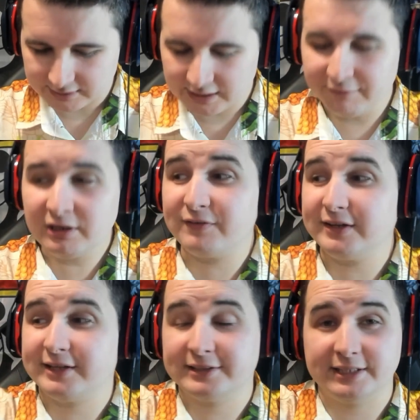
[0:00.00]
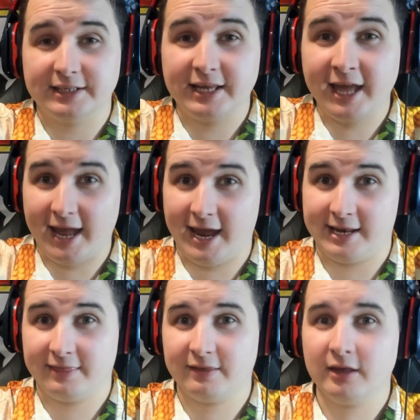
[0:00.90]
Even if it doesn't hit
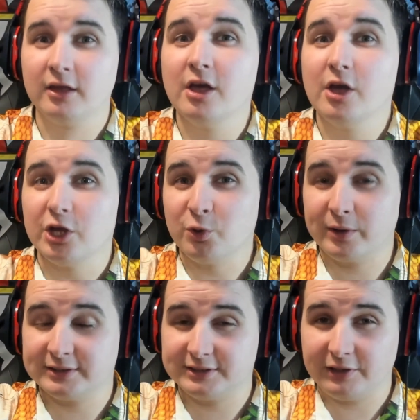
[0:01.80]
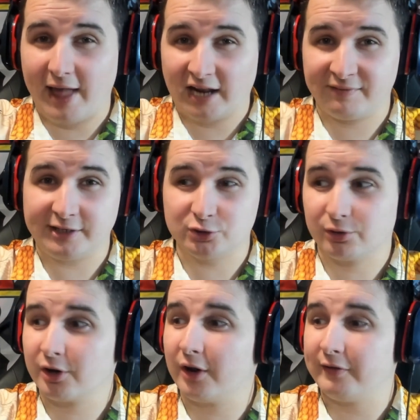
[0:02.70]
anything, you can still activate that
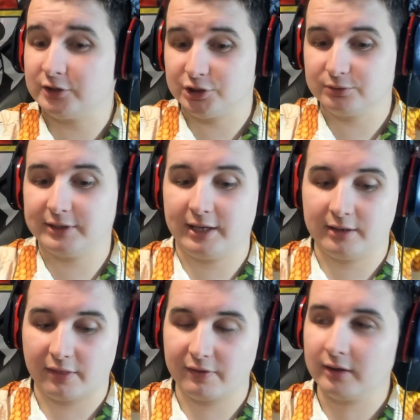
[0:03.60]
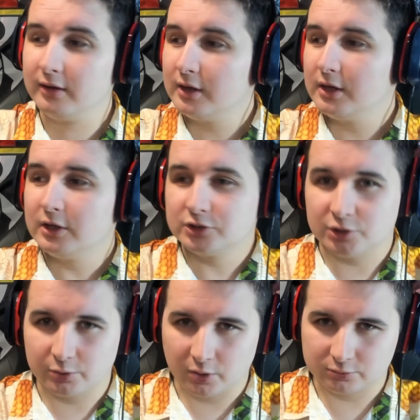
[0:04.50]
trigger and then choose to hit nothing,
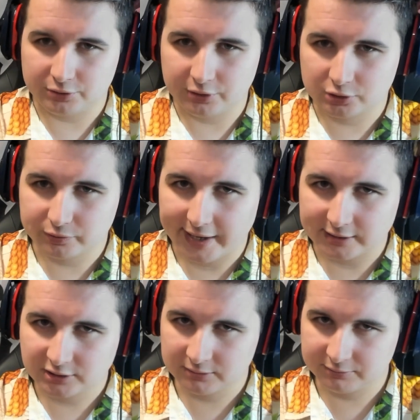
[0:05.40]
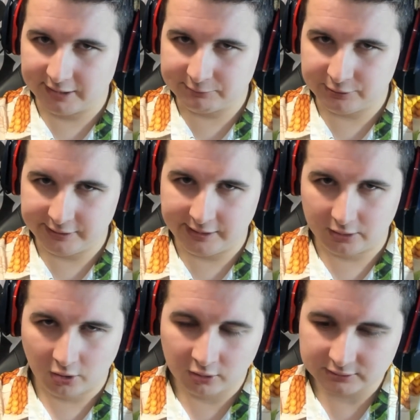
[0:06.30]
so it goes to your trash. Sometimes you need to
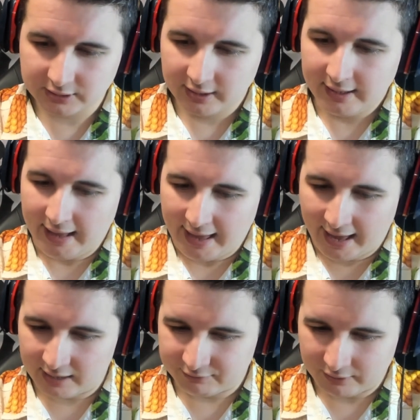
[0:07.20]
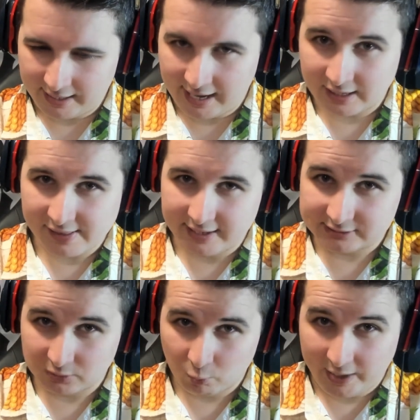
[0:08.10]
get cards out of your hand, and that
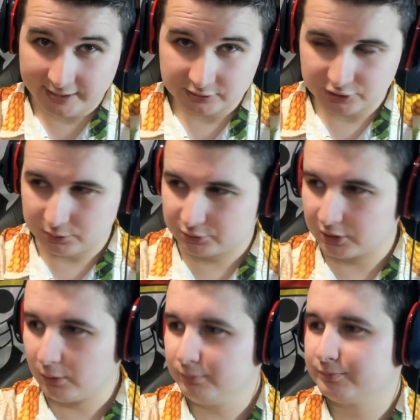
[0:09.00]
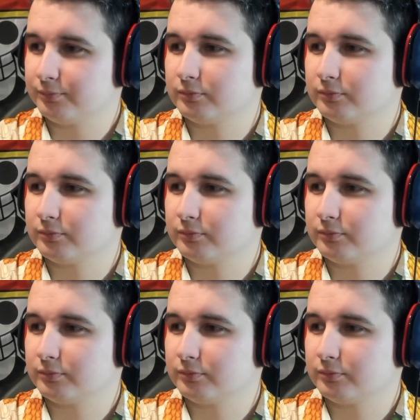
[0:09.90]
is a way to do so.